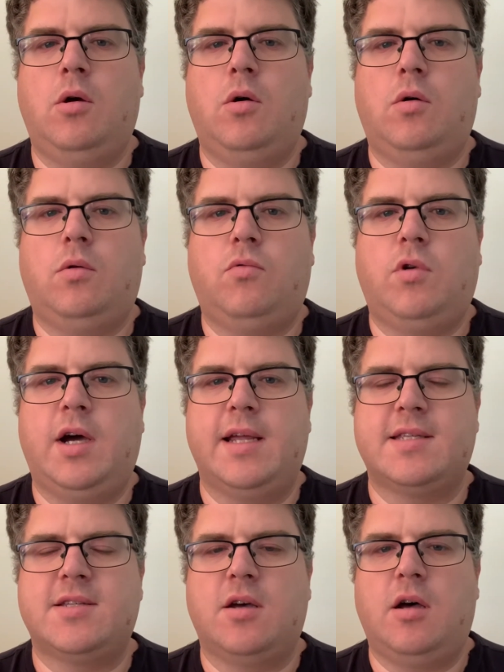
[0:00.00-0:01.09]
All right,
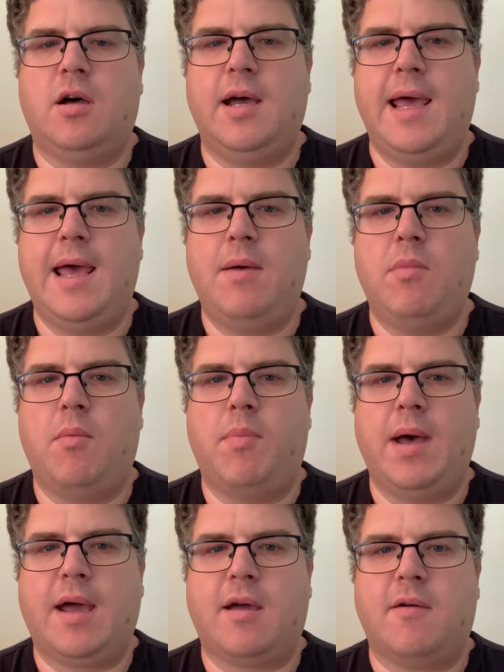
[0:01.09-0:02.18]
so I am
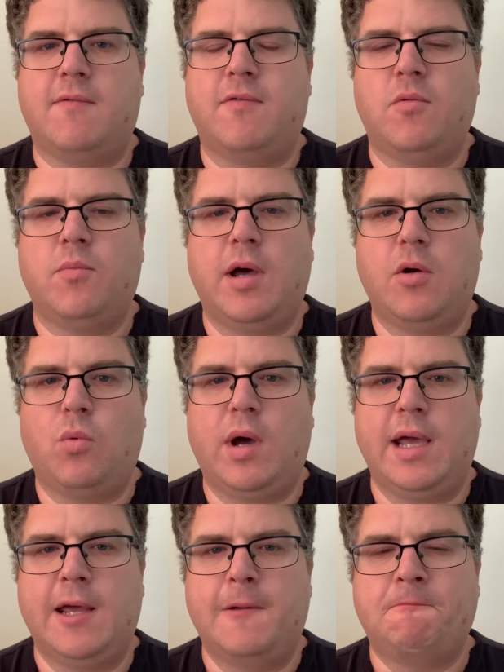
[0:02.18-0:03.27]
back from my
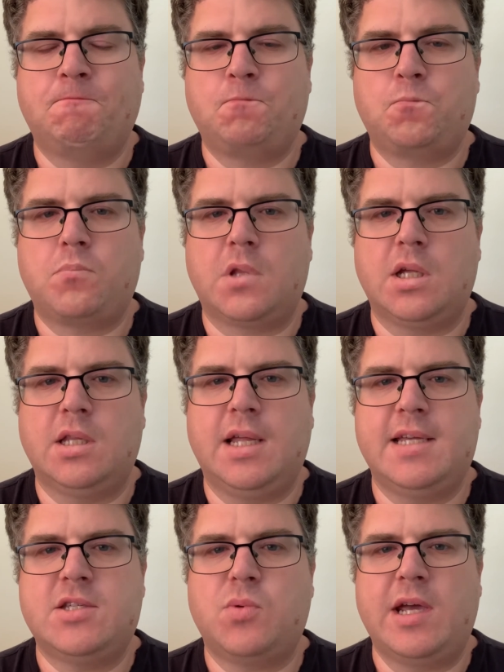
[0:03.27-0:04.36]
weigh-in.
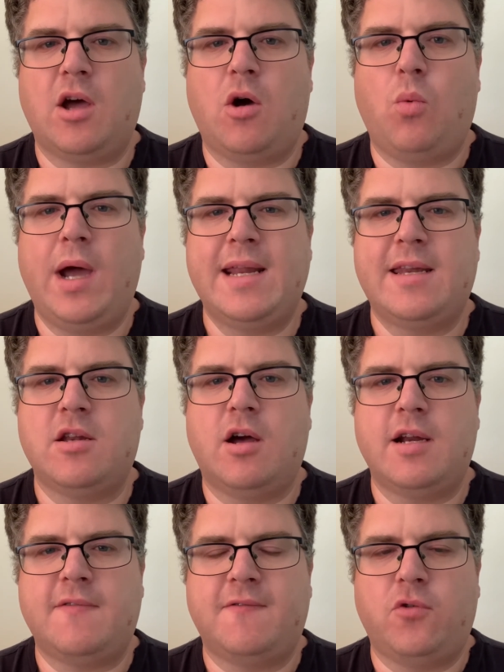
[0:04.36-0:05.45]
Last week I weighed
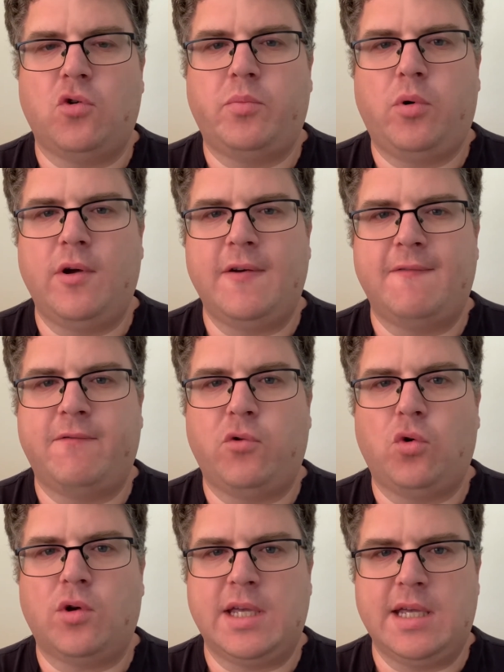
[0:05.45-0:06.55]

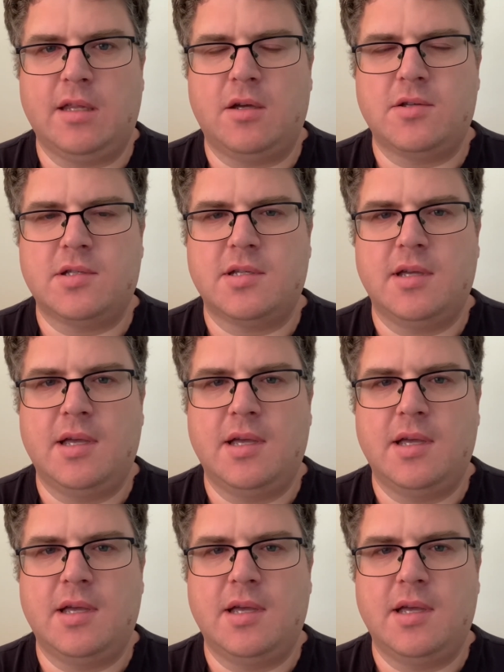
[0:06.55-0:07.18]
94.4 kilos.